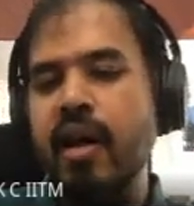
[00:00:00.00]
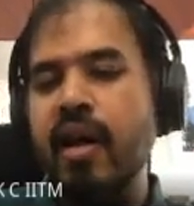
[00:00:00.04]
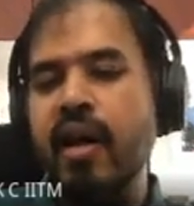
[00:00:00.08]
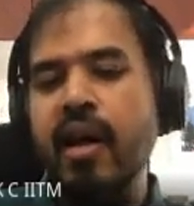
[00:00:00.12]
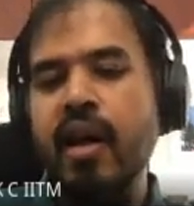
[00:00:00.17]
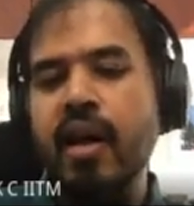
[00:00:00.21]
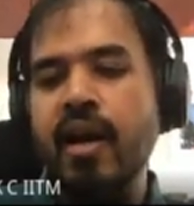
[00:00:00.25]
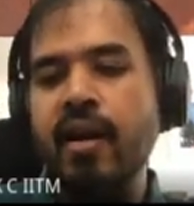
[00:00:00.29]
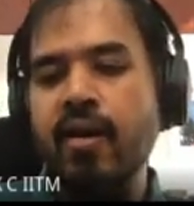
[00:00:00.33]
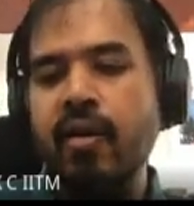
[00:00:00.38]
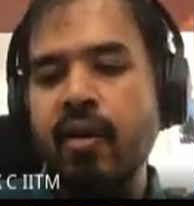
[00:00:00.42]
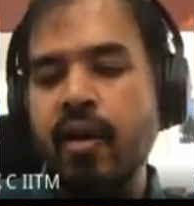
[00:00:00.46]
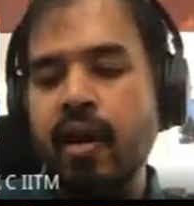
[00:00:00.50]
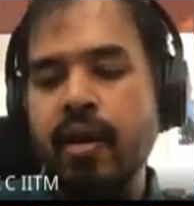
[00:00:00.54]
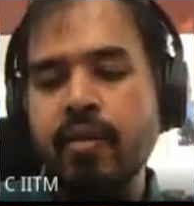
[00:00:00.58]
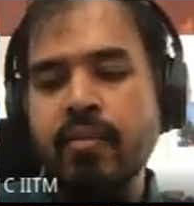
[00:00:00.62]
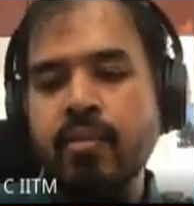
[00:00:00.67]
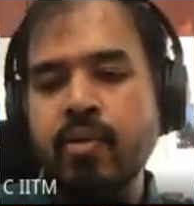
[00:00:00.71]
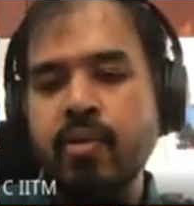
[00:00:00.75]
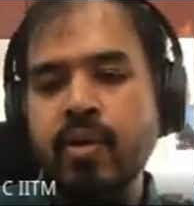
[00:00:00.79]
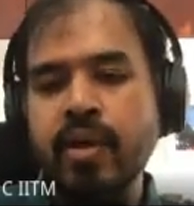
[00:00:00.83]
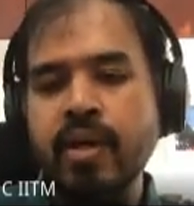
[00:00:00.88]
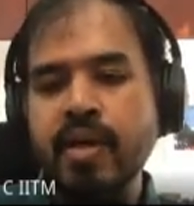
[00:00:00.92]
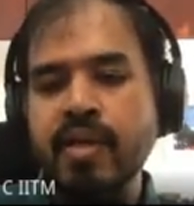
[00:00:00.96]
and all I'm
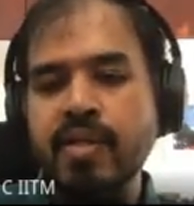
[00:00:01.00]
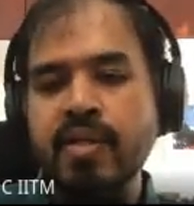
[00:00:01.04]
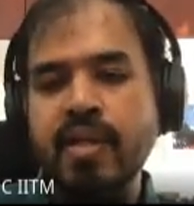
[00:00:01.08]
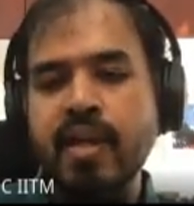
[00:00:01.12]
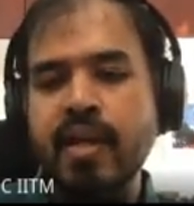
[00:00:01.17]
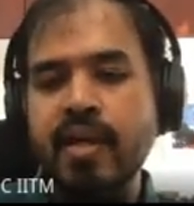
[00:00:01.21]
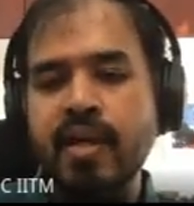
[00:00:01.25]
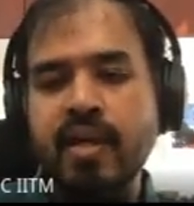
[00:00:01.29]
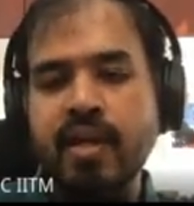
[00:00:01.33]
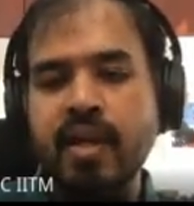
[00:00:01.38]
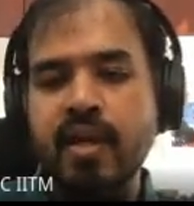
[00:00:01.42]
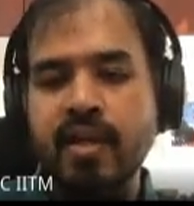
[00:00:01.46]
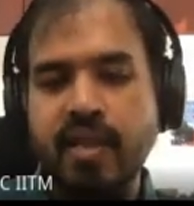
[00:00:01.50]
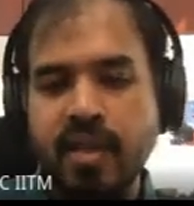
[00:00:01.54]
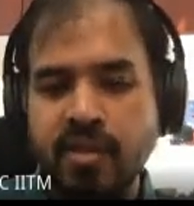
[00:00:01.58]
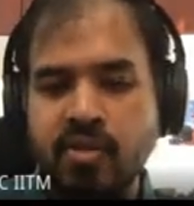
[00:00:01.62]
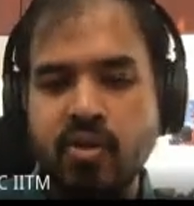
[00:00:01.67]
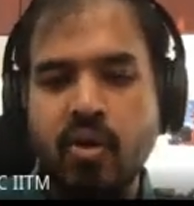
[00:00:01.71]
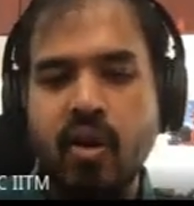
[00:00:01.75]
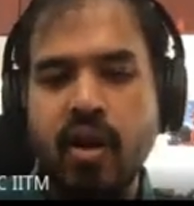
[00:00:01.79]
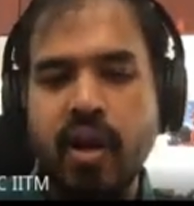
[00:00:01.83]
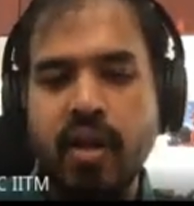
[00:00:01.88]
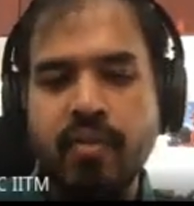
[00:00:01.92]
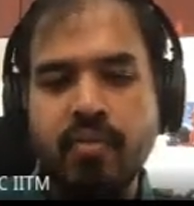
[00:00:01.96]
doing is that that's
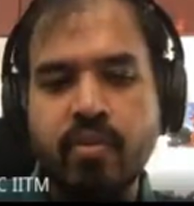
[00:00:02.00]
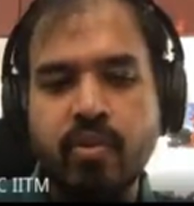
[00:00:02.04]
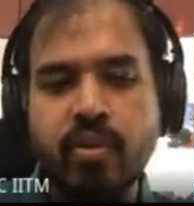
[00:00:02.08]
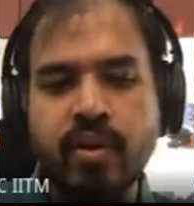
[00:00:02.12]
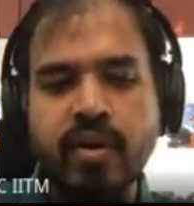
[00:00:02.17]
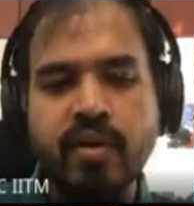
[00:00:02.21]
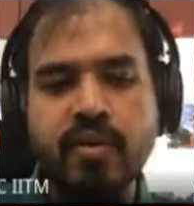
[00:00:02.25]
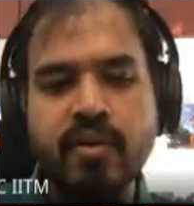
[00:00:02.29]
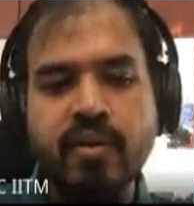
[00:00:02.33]
all I'm doing.